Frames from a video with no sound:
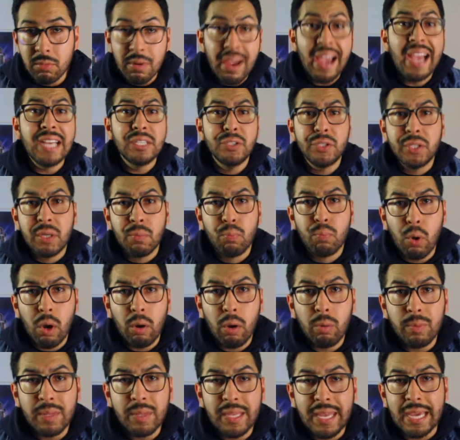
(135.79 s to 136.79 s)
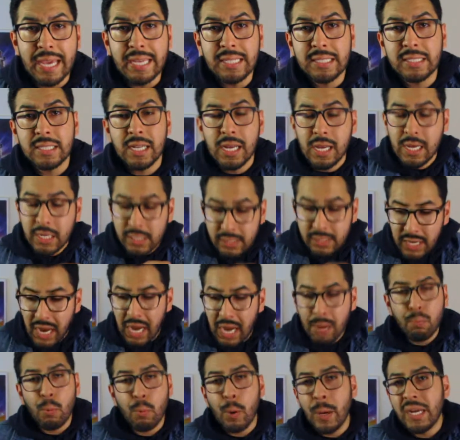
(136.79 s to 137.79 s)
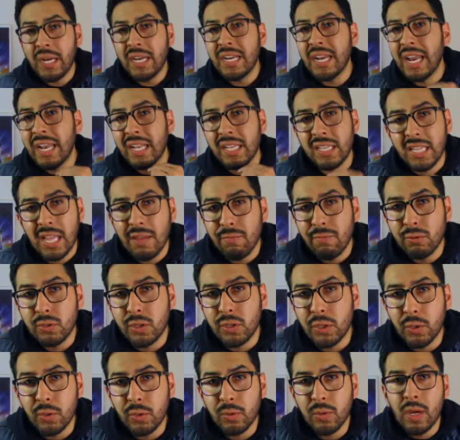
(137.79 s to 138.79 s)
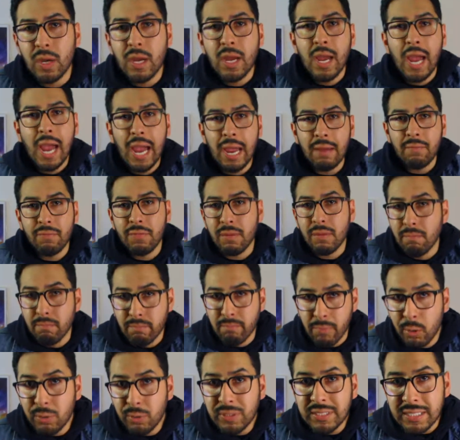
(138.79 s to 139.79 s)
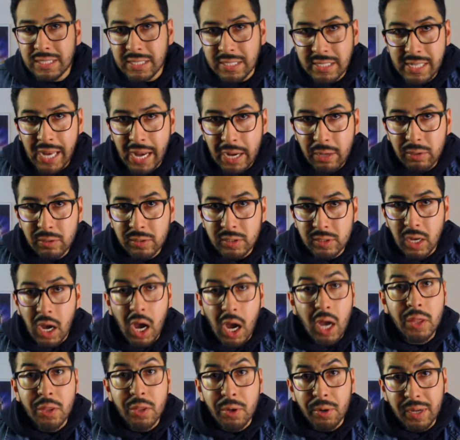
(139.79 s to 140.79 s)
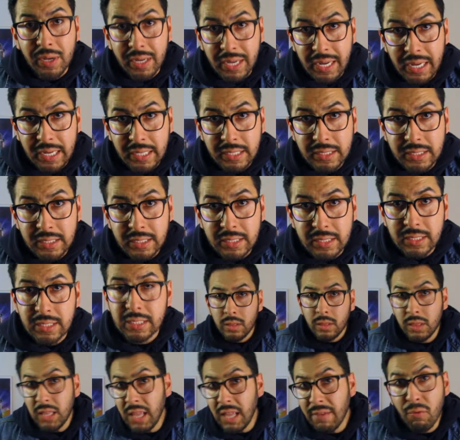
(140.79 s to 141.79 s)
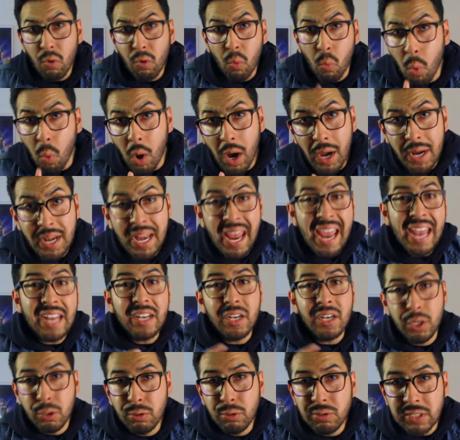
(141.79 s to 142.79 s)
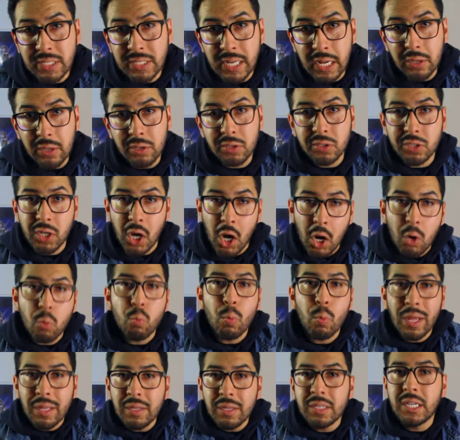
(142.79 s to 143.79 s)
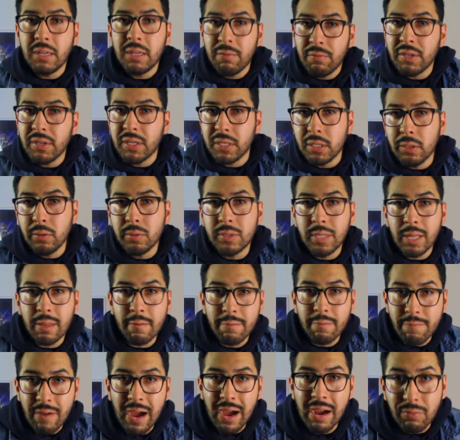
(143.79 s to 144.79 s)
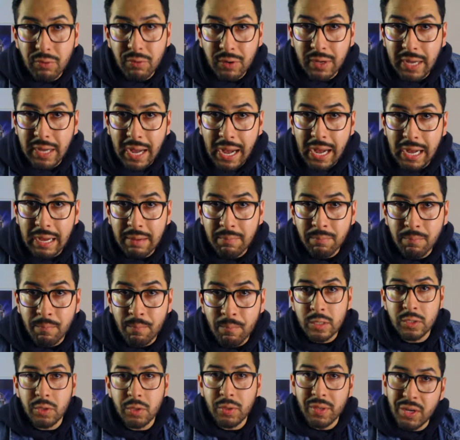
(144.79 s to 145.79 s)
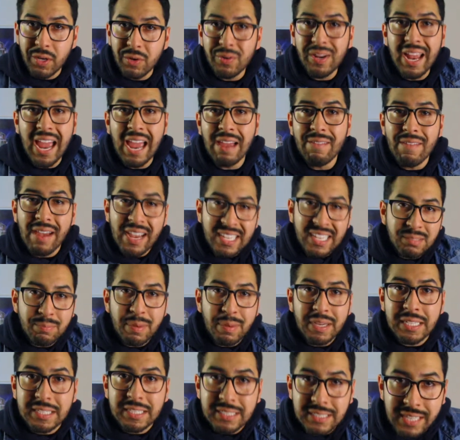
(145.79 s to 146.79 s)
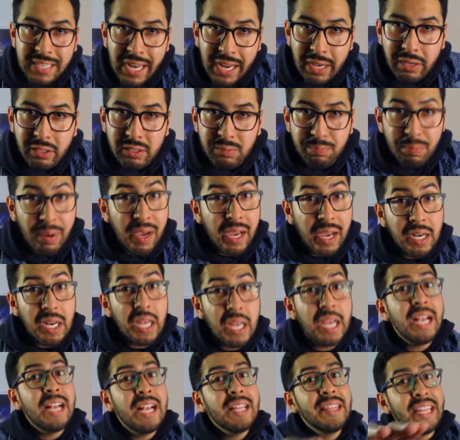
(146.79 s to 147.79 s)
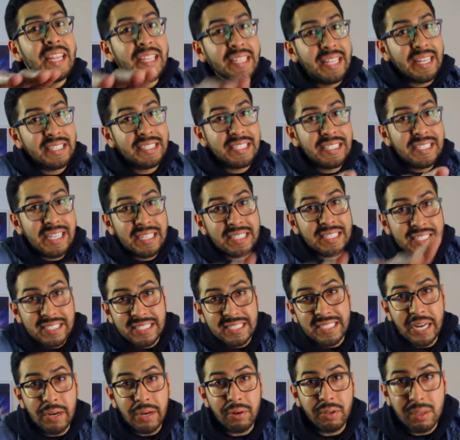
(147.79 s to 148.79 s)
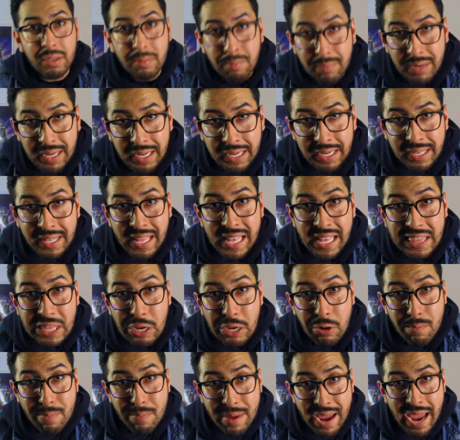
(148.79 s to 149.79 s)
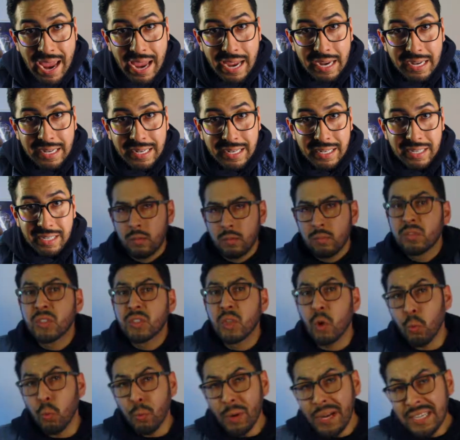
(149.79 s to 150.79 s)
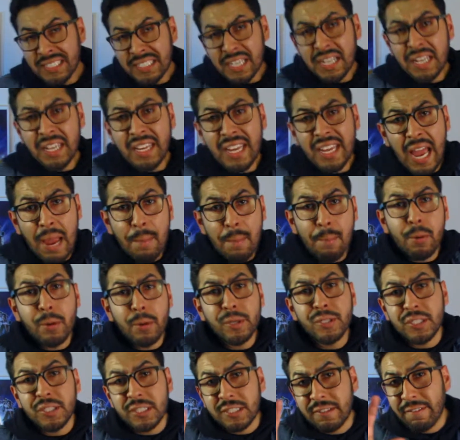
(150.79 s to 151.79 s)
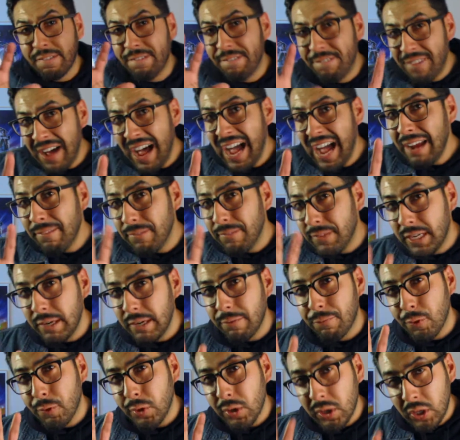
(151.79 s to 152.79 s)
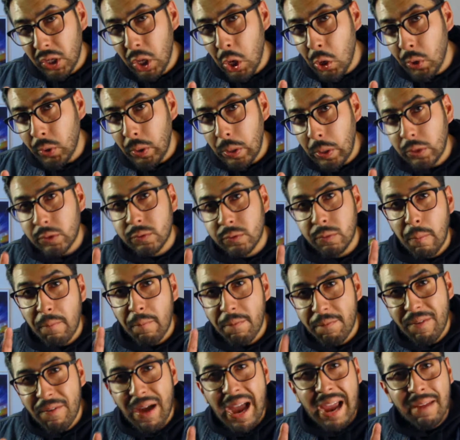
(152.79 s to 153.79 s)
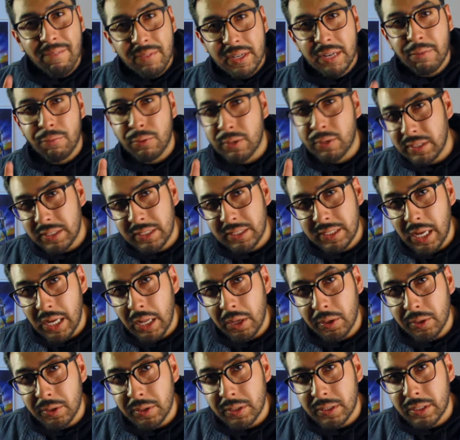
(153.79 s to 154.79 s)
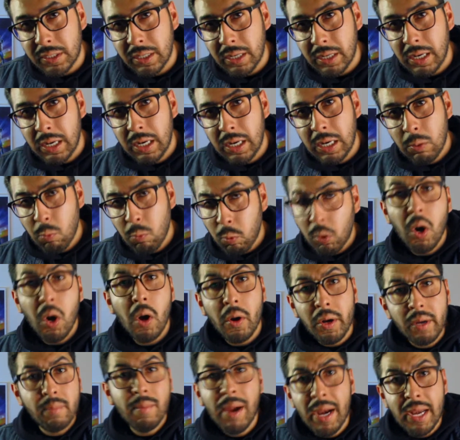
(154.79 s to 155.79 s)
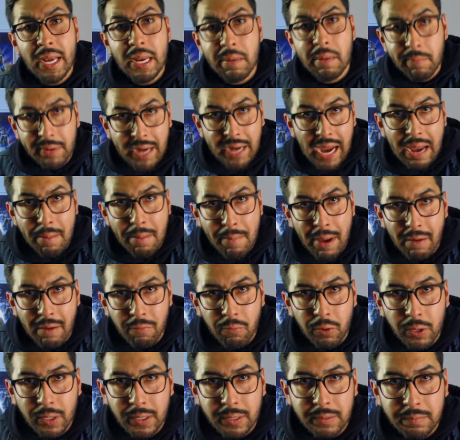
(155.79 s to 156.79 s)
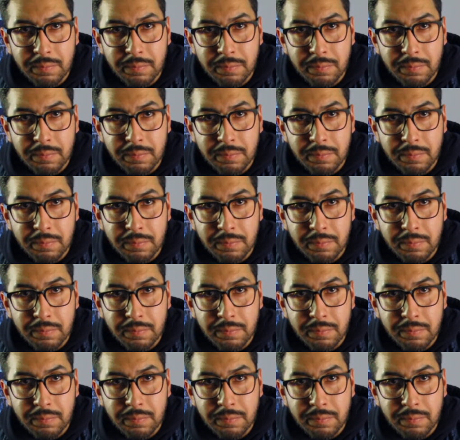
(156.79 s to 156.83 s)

As you could probably guess, top rated and level 2 have the most sales on their gigs. Level 1 and new sellers are relatively new to the Fiverr game, so they don't have as many sales, but that doesn't necessarily mean that they're bad. So recently I purchased 5 different logos from 5 different sellers regarding my name, Guy Maverick.